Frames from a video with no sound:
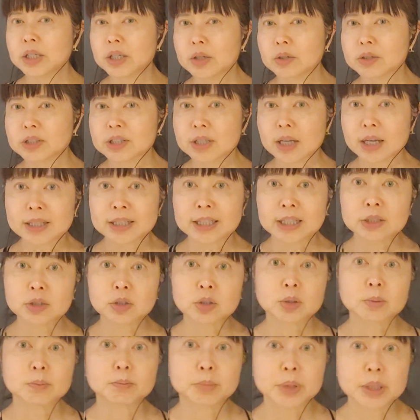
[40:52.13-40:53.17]
starting
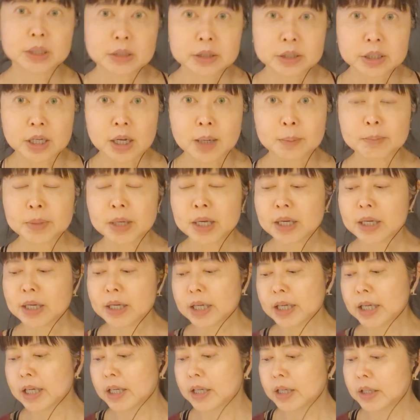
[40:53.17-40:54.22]
to build up
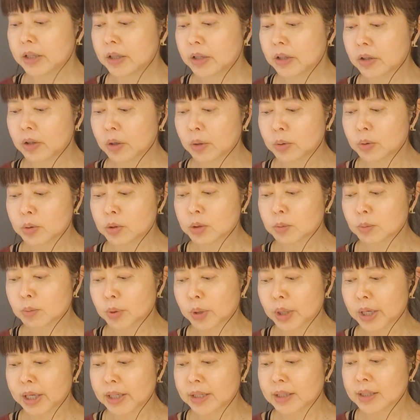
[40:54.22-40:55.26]
in those
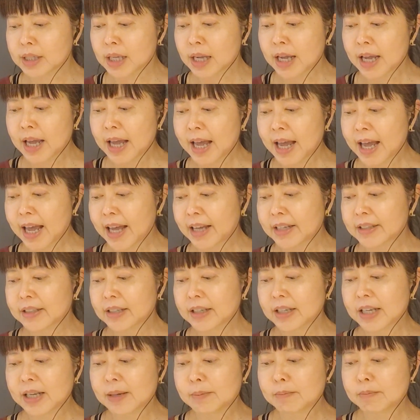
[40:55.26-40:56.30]
brains, and
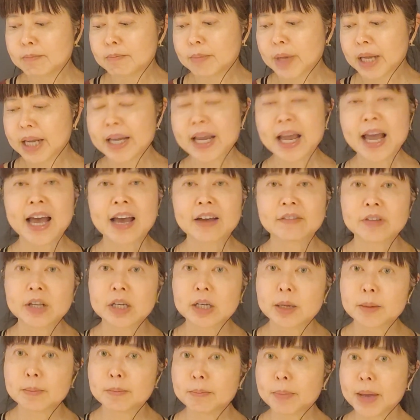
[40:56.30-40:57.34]
it may have an
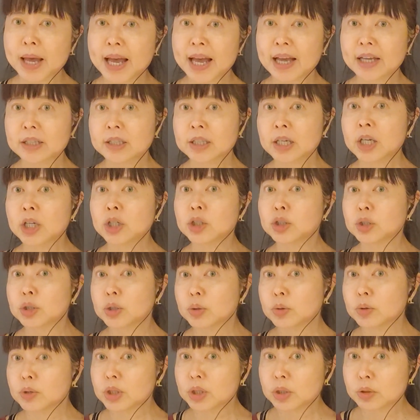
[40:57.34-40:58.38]
impact
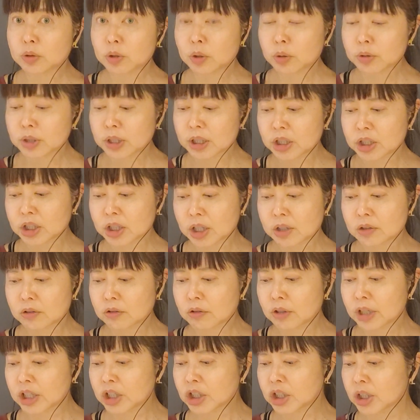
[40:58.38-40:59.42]
to
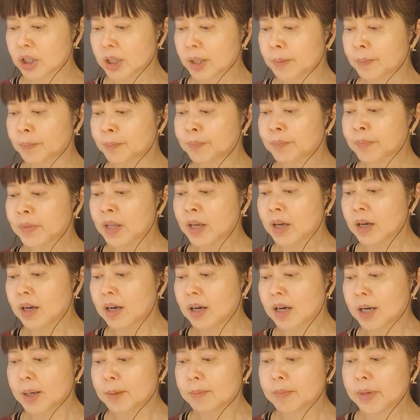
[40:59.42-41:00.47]
neurodegeneration.
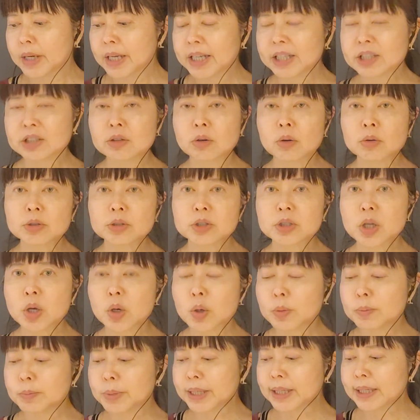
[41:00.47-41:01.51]
It's
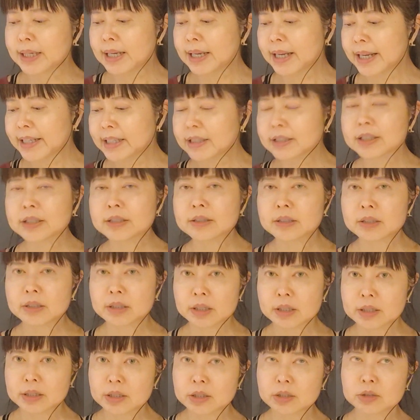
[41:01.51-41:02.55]
also been linked,
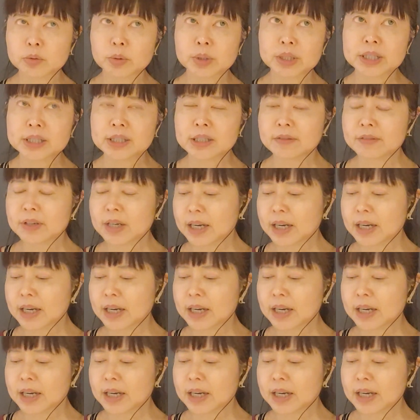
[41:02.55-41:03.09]
this 27